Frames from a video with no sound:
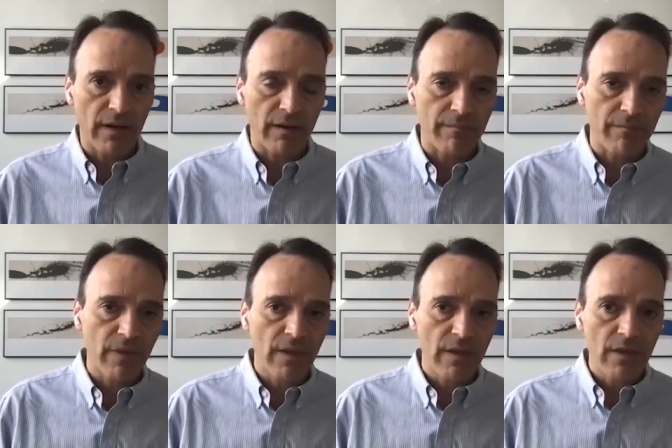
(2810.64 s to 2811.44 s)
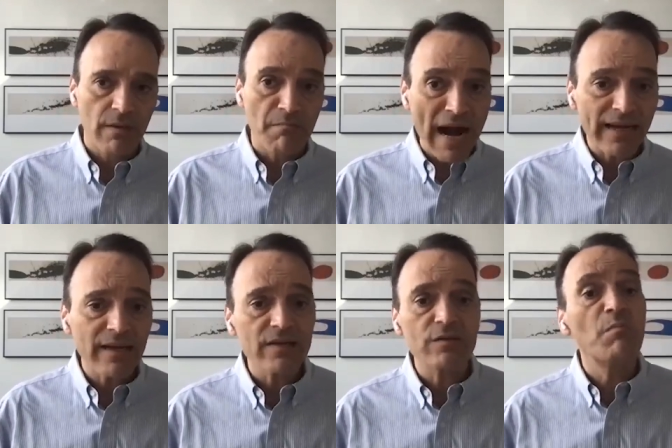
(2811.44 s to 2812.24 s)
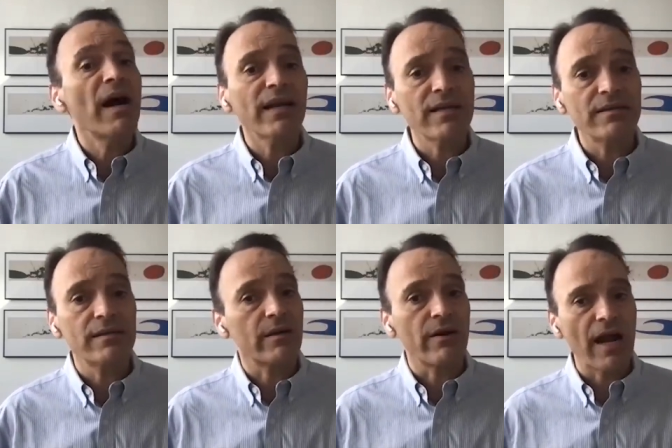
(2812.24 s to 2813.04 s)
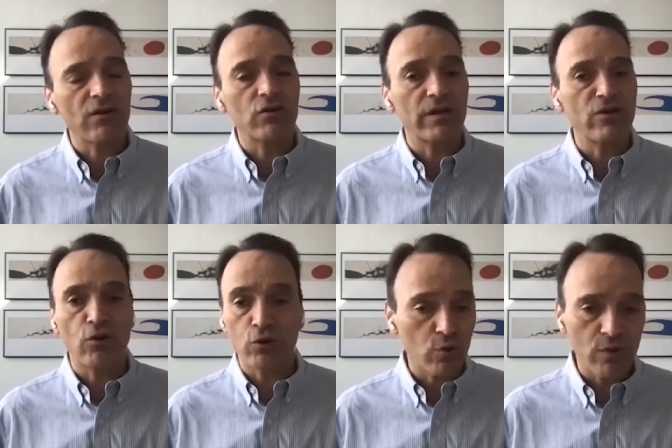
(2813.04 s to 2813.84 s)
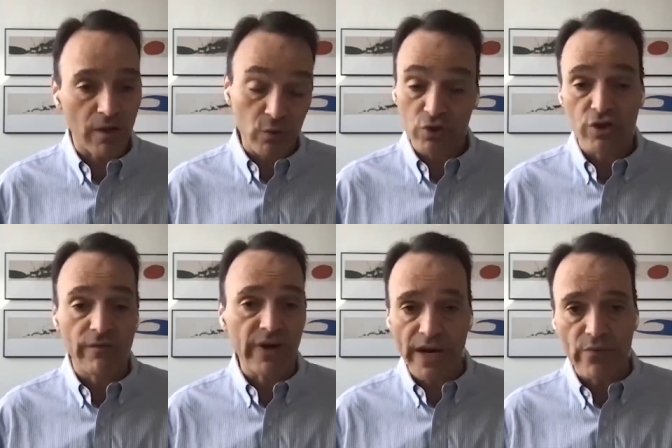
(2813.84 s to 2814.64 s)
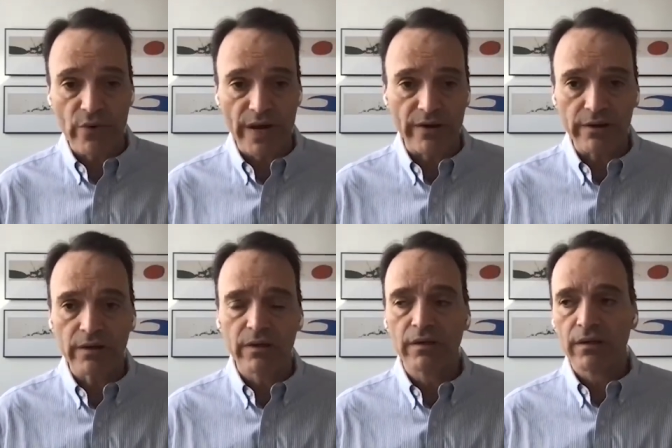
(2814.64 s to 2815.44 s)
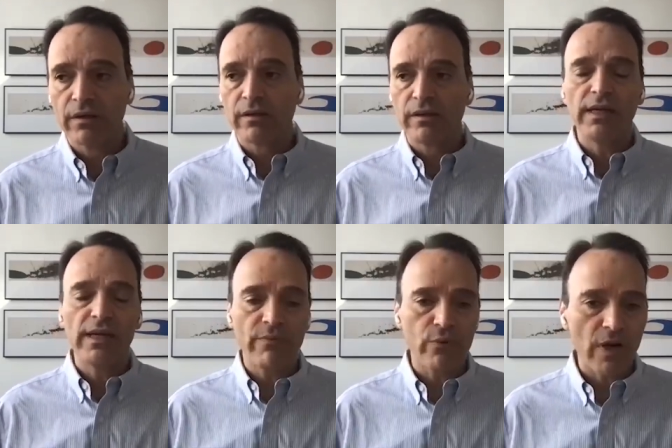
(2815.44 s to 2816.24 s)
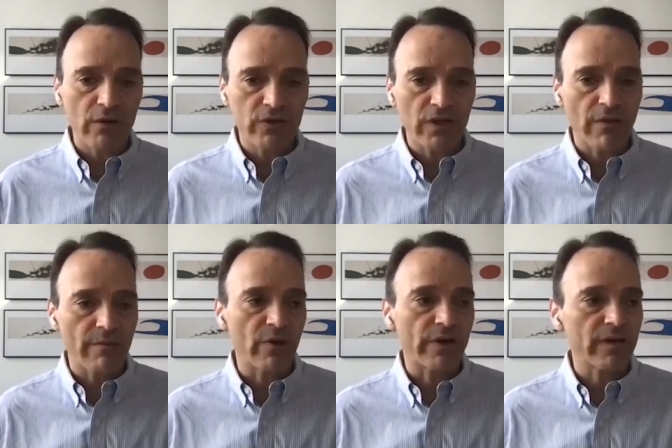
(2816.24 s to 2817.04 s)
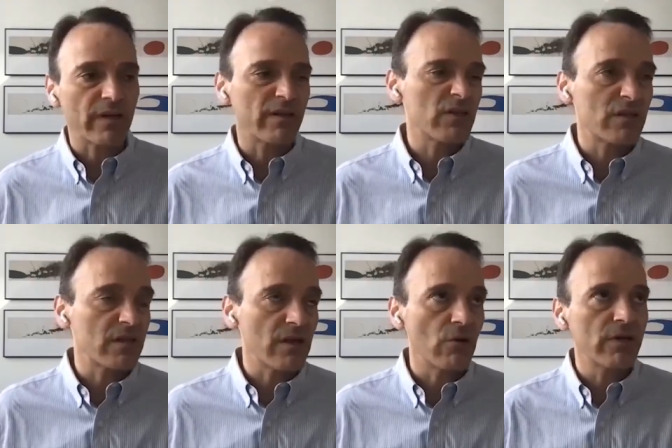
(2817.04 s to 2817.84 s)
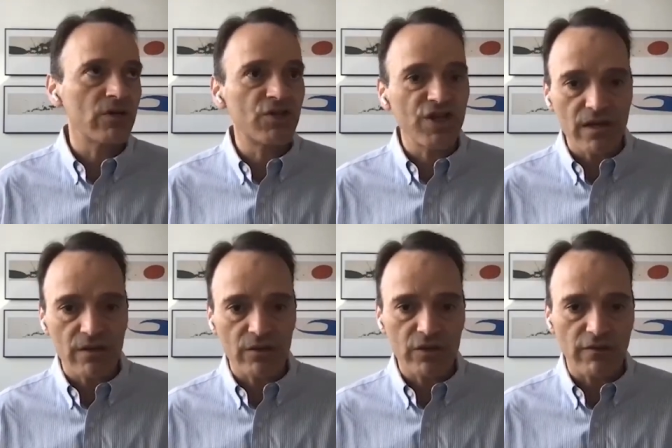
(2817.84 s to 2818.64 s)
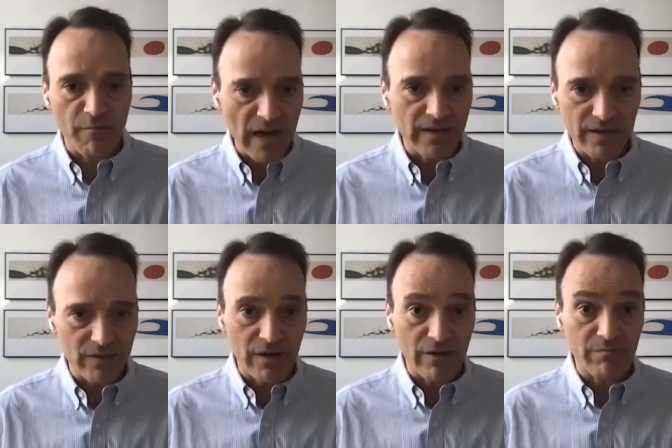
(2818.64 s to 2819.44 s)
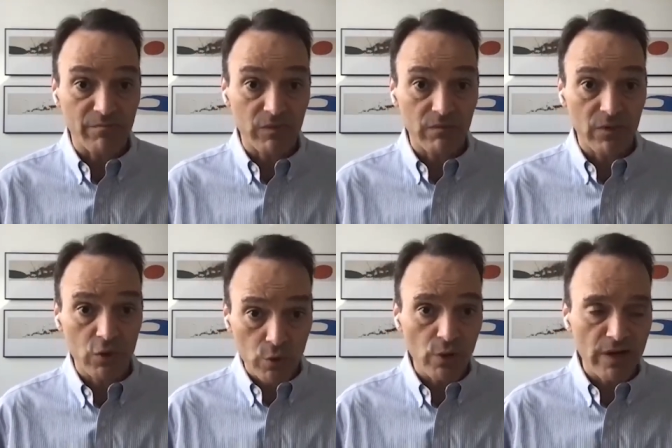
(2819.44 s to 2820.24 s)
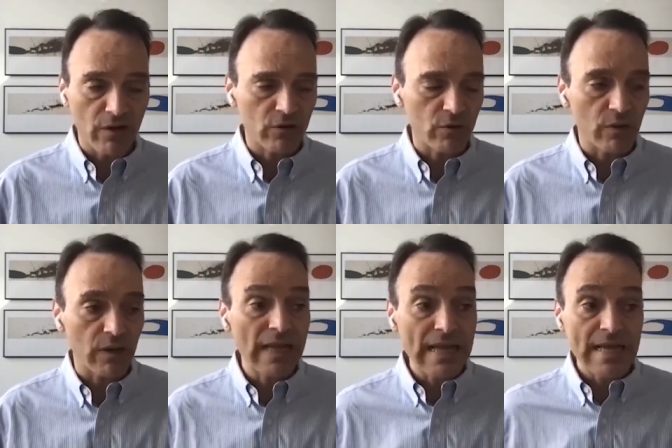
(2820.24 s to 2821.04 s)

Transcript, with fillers: um, monkeys monkeys that are actually nocturnal which are very rare they live throughout south america this is the only genus of monkeys that are truly nocturnal